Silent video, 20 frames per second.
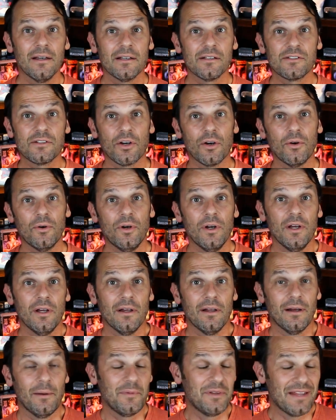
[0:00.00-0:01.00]
So,
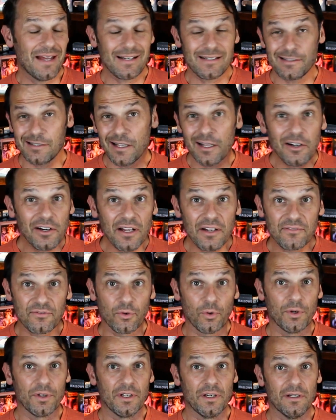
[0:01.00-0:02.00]
I mean, that's the internet
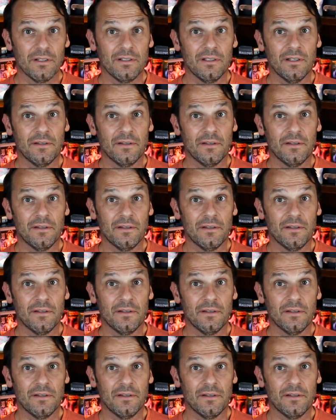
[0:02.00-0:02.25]
for you.